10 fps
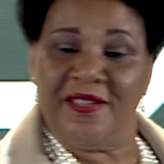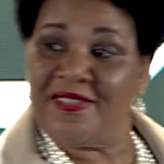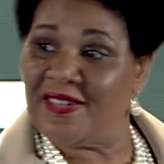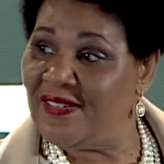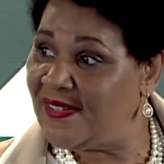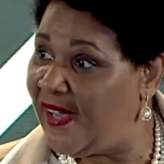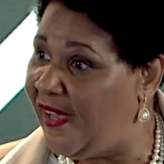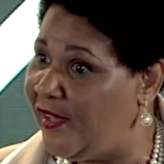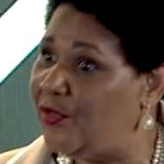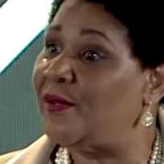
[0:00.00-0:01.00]
and say,
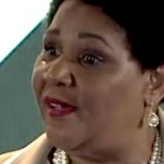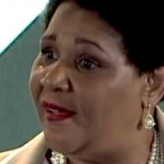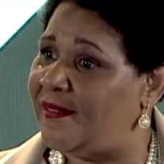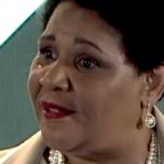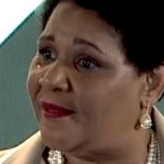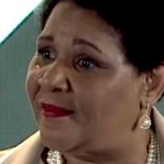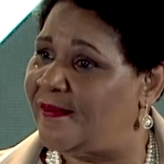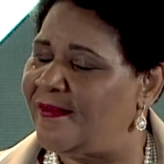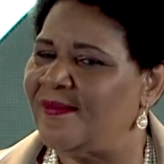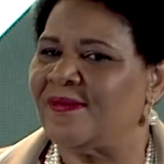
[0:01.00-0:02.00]
"Tag, you're it."
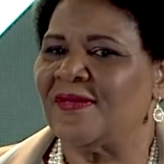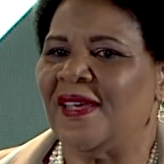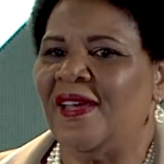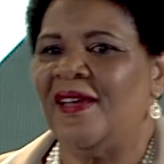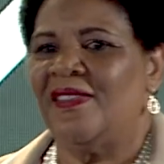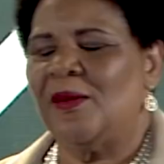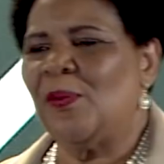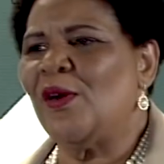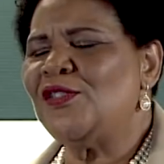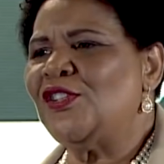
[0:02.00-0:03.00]
The
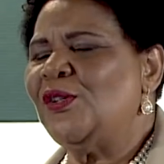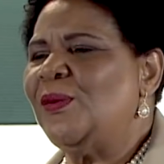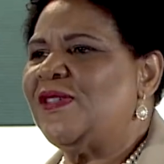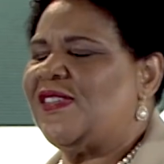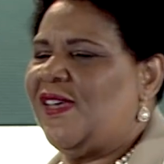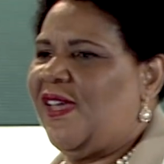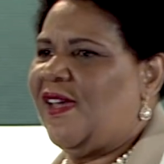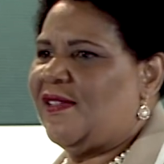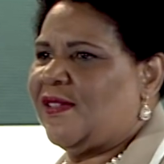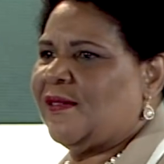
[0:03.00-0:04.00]
person who was the
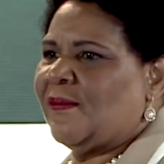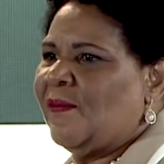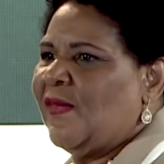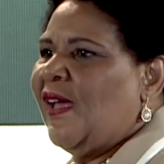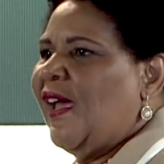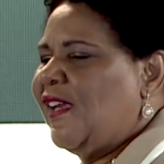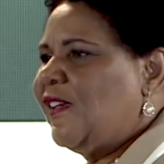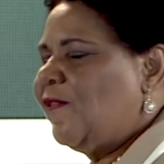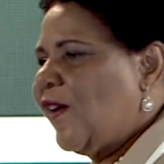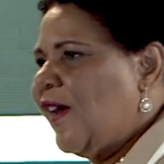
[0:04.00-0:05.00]
it had to
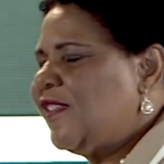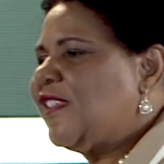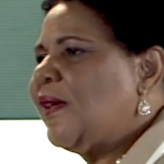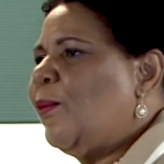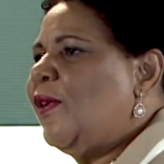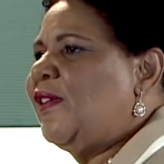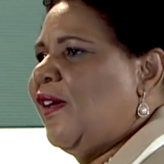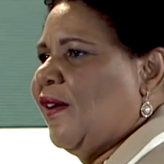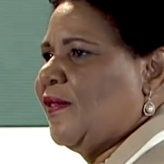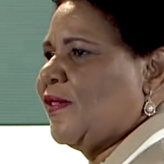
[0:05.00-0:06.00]
find someone
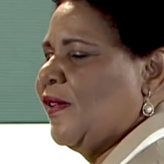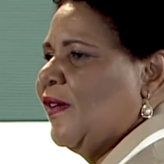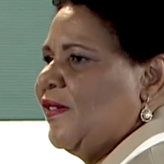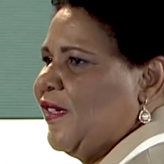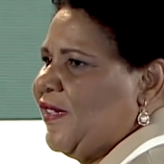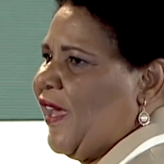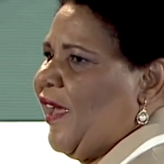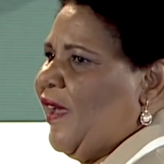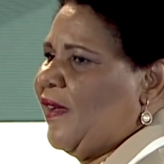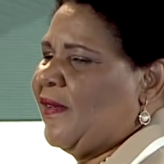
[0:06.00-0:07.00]
else to
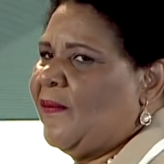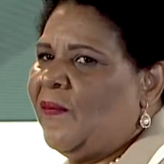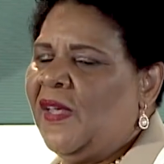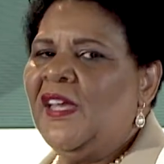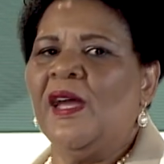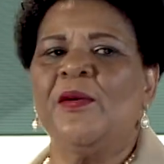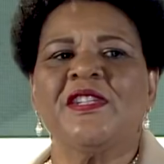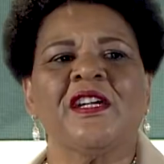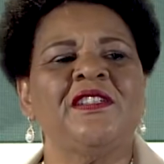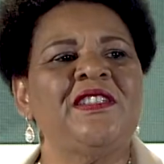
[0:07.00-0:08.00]
tag. It was a
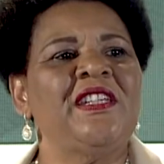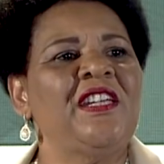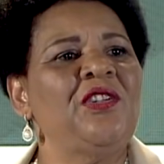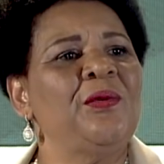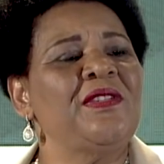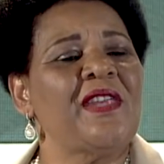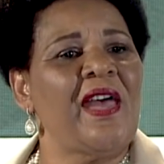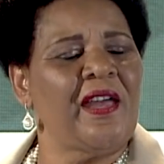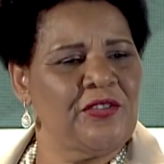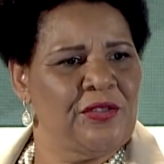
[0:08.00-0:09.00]
continuous
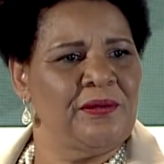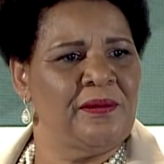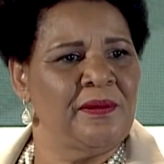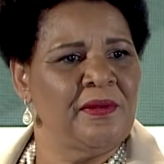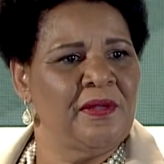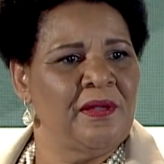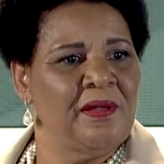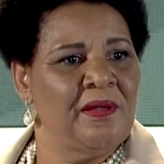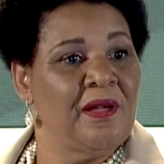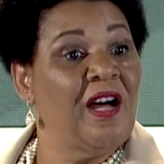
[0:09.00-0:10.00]
action
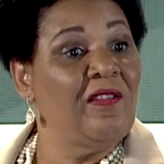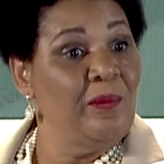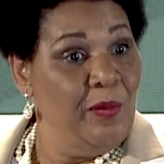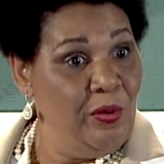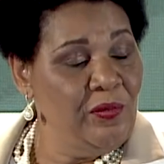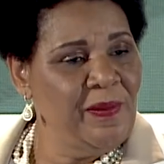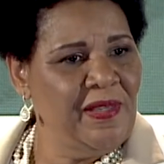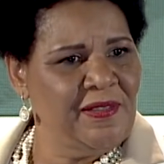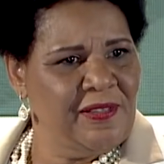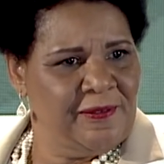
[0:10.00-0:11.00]
of
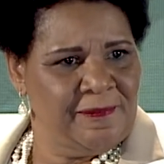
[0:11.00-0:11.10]
movement.